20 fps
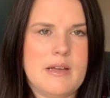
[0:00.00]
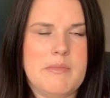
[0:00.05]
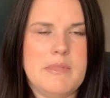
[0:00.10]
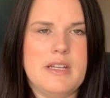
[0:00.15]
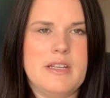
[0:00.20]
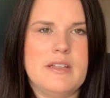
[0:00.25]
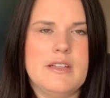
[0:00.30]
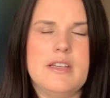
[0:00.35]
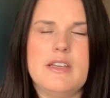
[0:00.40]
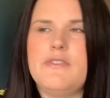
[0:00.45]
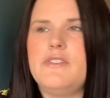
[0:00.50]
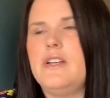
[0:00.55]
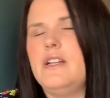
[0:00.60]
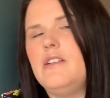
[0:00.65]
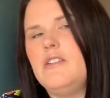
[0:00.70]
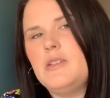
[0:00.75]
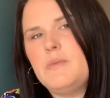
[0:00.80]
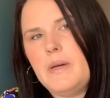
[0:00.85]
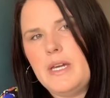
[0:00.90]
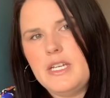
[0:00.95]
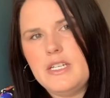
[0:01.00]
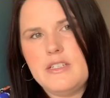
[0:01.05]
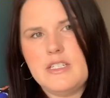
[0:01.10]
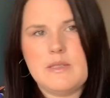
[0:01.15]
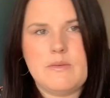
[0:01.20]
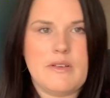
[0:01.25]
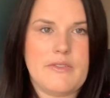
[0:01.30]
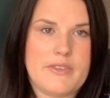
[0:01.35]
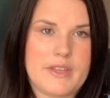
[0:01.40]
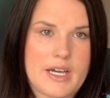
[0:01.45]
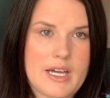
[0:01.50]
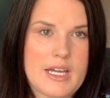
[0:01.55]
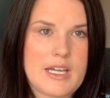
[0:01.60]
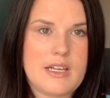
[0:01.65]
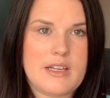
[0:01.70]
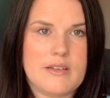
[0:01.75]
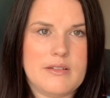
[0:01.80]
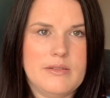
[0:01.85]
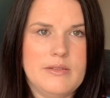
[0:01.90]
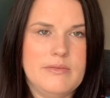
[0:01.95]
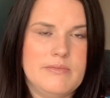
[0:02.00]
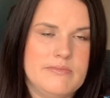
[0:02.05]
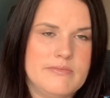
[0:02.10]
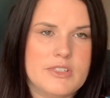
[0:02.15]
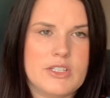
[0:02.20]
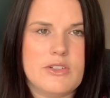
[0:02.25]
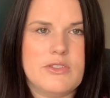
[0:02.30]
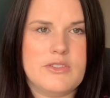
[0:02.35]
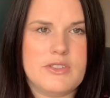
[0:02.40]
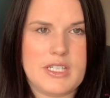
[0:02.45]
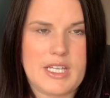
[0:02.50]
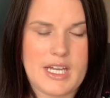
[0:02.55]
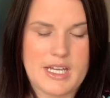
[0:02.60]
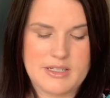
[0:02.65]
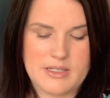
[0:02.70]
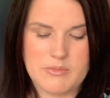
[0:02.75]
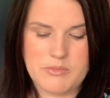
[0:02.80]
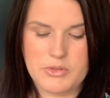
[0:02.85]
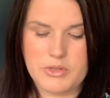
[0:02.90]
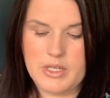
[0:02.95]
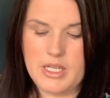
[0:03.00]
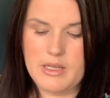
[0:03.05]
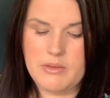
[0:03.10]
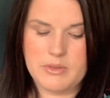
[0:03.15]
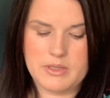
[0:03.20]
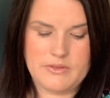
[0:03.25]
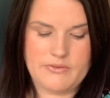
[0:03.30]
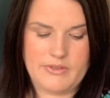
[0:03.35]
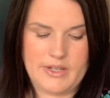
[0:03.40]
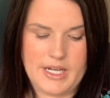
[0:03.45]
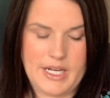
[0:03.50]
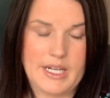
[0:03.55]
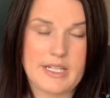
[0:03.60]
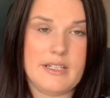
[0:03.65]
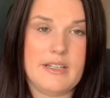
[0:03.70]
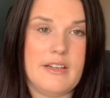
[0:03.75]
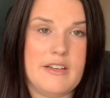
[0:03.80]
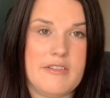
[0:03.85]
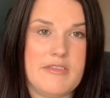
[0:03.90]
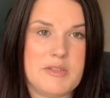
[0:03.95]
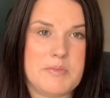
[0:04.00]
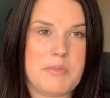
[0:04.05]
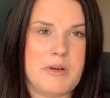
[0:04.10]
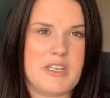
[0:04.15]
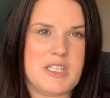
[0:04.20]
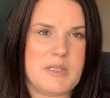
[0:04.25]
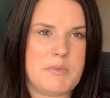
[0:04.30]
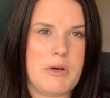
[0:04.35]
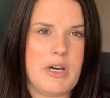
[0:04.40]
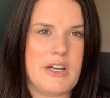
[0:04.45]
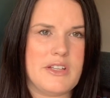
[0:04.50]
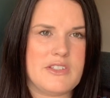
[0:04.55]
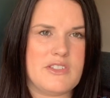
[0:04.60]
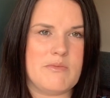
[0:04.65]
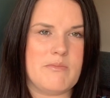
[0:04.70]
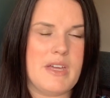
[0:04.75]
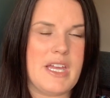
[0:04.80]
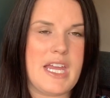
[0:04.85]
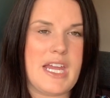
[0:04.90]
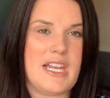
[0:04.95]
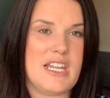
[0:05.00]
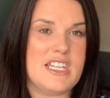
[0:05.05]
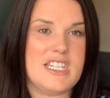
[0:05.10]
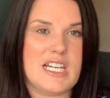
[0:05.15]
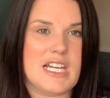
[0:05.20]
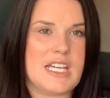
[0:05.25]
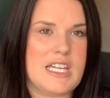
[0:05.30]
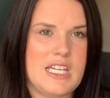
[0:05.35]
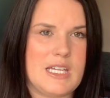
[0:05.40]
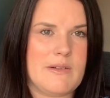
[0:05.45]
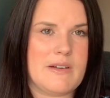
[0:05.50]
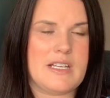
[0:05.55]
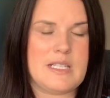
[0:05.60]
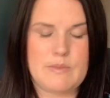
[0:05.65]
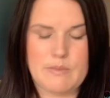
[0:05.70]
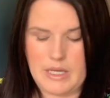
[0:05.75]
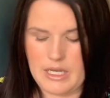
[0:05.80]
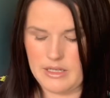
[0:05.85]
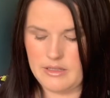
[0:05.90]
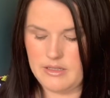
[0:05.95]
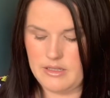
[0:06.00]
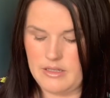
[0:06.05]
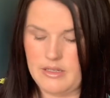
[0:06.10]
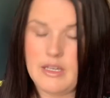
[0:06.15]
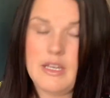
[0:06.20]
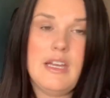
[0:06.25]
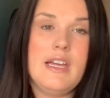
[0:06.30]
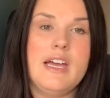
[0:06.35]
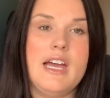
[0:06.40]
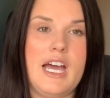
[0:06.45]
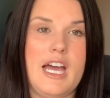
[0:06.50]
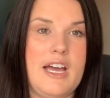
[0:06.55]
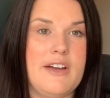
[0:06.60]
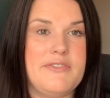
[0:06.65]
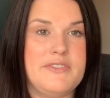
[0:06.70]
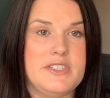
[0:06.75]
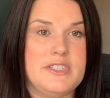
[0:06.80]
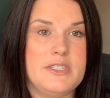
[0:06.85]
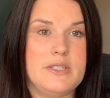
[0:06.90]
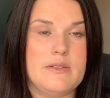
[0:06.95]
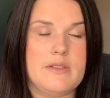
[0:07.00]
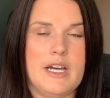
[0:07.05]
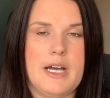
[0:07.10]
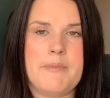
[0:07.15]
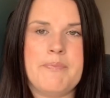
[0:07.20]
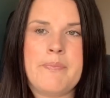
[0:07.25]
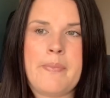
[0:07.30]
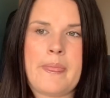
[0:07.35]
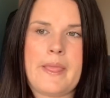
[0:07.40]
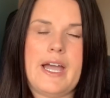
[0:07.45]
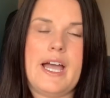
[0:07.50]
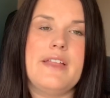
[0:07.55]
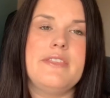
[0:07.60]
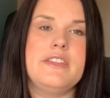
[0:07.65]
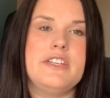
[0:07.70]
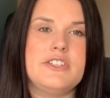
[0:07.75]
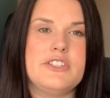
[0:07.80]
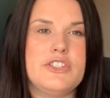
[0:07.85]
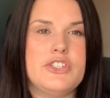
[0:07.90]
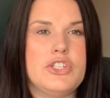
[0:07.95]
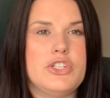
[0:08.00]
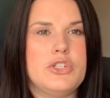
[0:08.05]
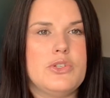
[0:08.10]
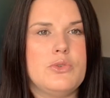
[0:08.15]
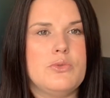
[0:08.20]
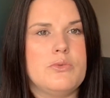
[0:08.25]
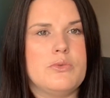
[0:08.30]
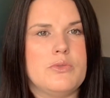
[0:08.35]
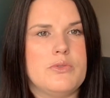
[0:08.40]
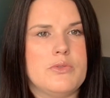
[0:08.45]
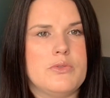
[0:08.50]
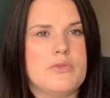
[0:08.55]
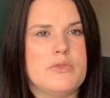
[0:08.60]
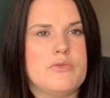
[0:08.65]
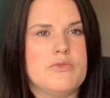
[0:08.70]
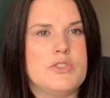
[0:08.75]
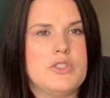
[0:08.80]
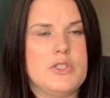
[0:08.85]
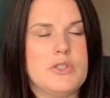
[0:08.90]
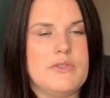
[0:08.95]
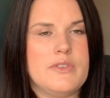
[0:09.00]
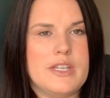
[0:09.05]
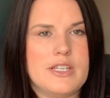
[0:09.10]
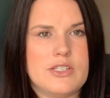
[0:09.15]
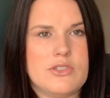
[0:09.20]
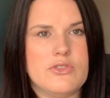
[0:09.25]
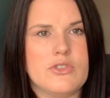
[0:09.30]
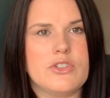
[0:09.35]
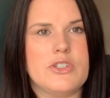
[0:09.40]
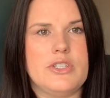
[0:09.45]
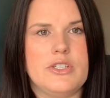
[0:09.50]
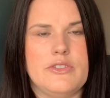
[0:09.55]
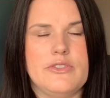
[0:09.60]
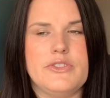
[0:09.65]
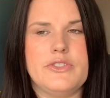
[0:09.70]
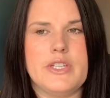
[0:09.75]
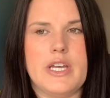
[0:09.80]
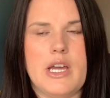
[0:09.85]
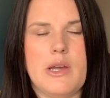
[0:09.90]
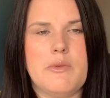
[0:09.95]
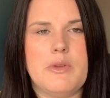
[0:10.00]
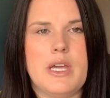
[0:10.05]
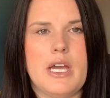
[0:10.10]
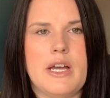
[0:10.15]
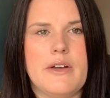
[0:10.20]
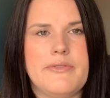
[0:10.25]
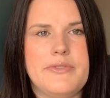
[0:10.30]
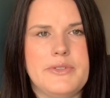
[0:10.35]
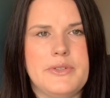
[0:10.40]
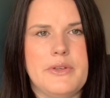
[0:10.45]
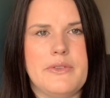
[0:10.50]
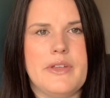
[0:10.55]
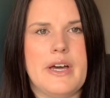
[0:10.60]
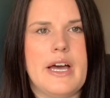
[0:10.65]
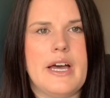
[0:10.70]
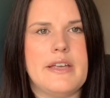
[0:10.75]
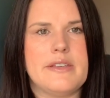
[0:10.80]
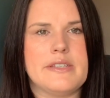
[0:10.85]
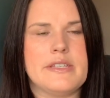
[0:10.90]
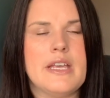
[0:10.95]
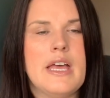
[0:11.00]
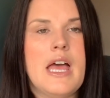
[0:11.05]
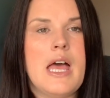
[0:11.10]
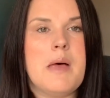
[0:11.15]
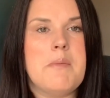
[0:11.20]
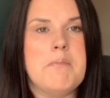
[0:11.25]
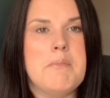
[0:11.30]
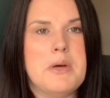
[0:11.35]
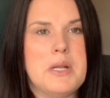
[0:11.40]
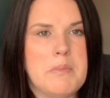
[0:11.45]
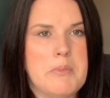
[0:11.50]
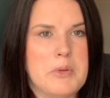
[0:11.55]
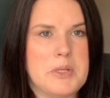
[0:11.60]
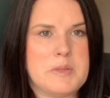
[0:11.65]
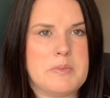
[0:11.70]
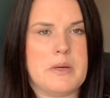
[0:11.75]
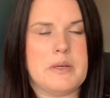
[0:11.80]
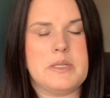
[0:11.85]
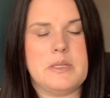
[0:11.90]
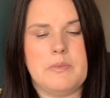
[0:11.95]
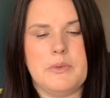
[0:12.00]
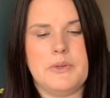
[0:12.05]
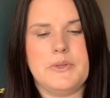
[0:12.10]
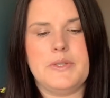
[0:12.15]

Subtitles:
I mean, if you lose patience with that, it could do your head in, but it was fine. It's part of making a jacket. You expect to have to do that, and they do the instructions, so you have to do that as minimal as possible.